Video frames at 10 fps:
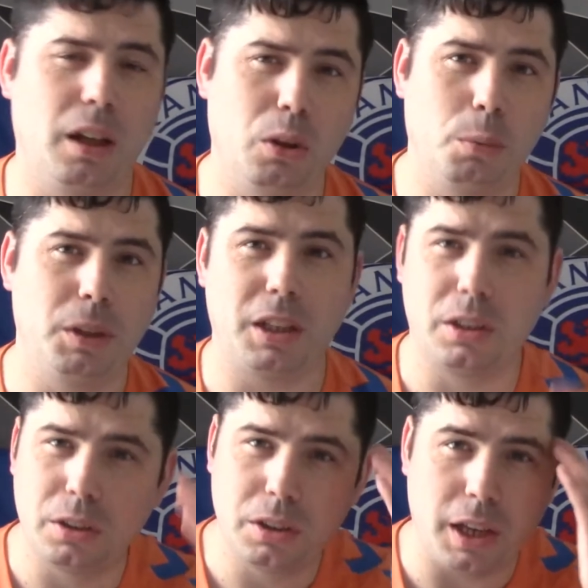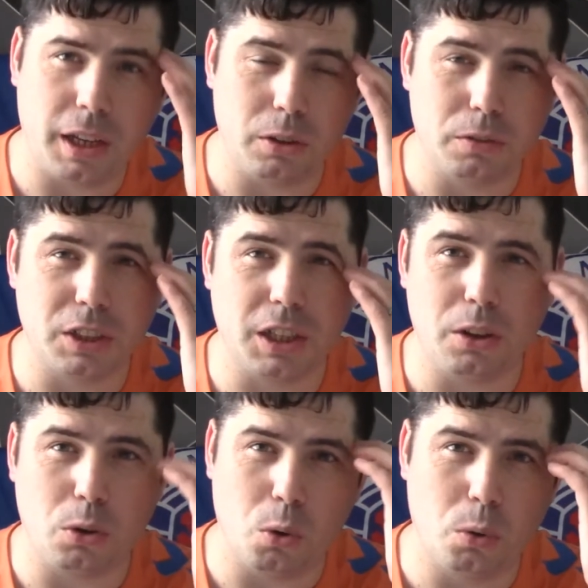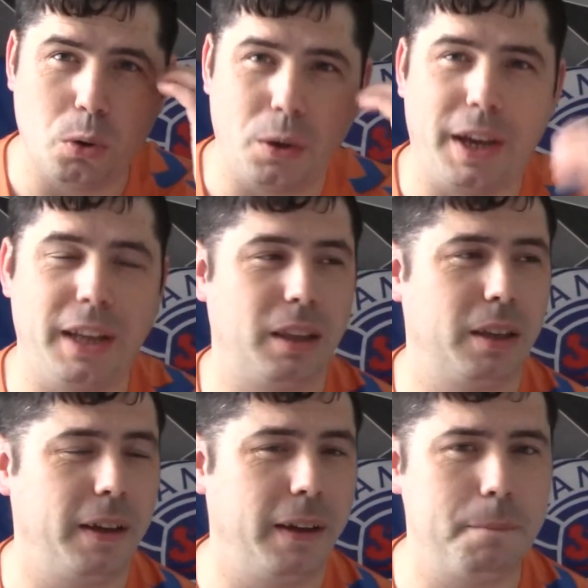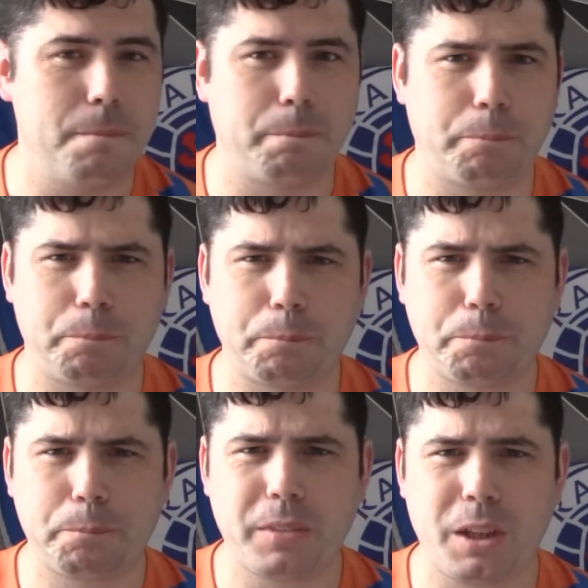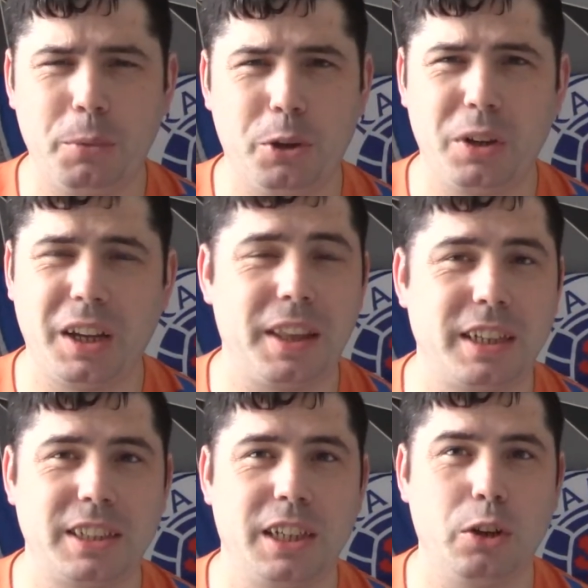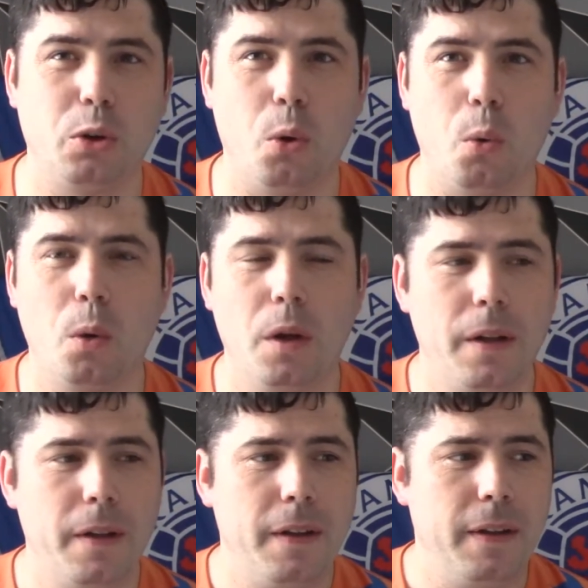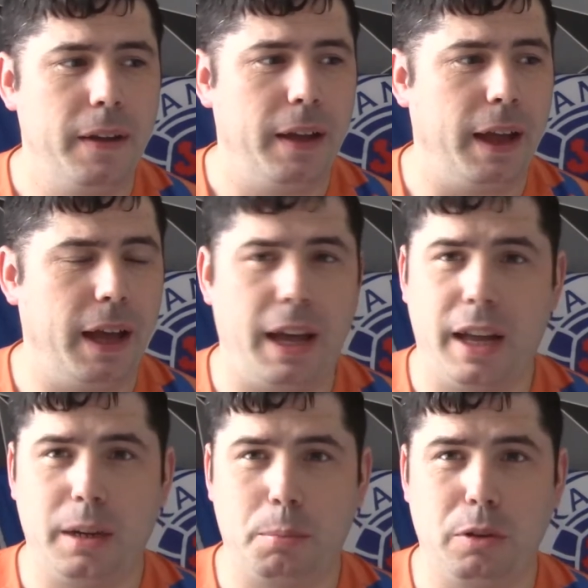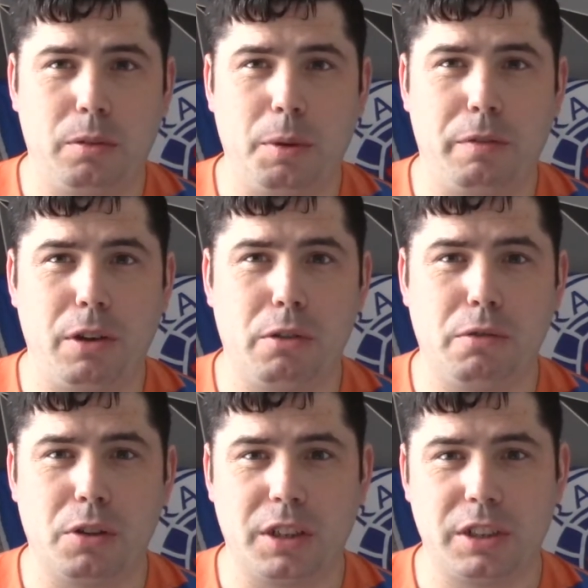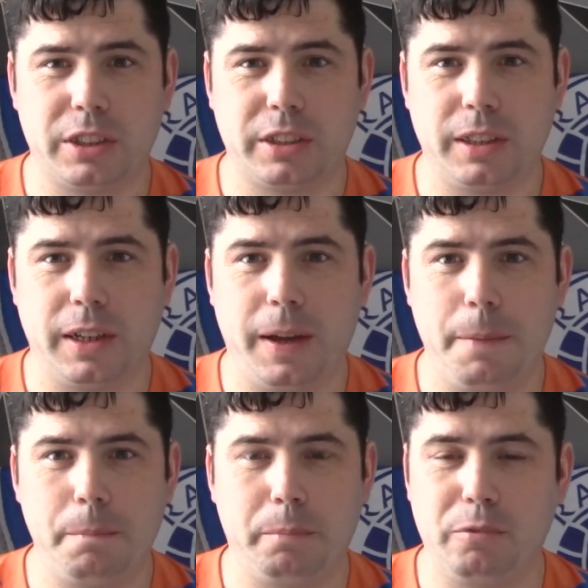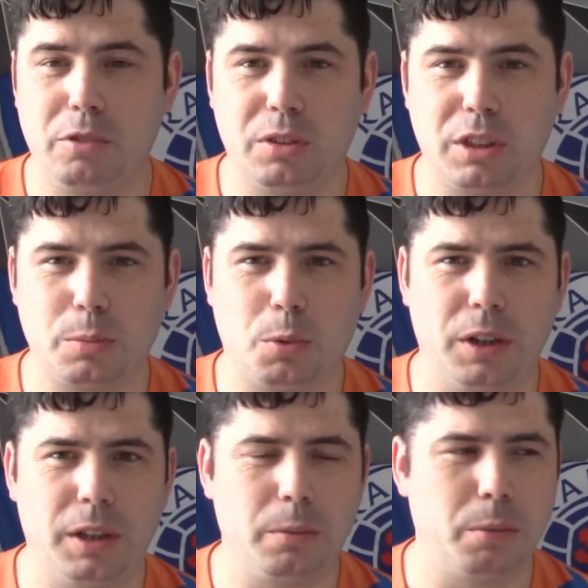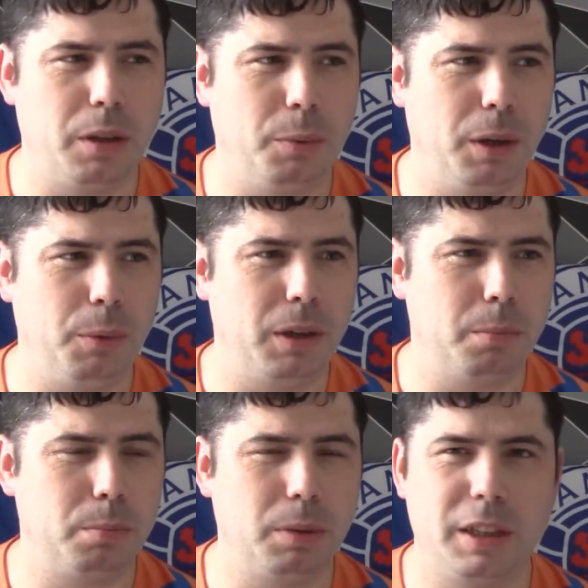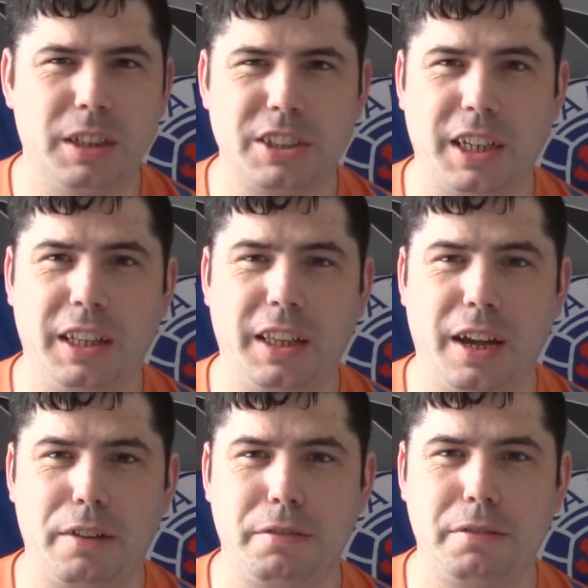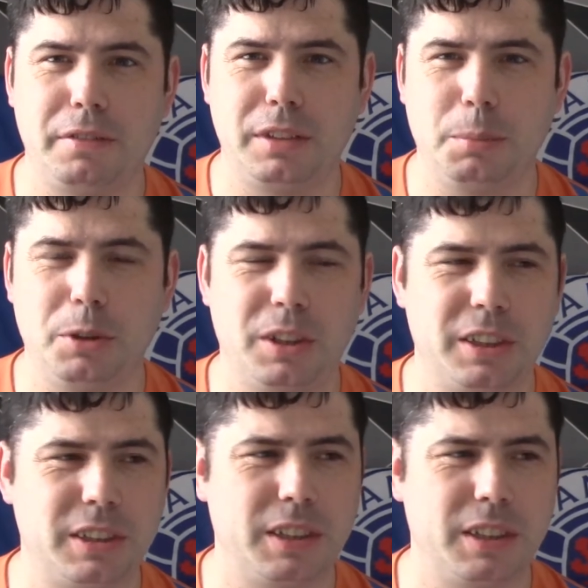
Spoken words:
we did obviously get the goal, go ahead, we couldn't get that second goal. And it proved to be fatal for us. Real disappointing with the way we played in the second half, to be honest.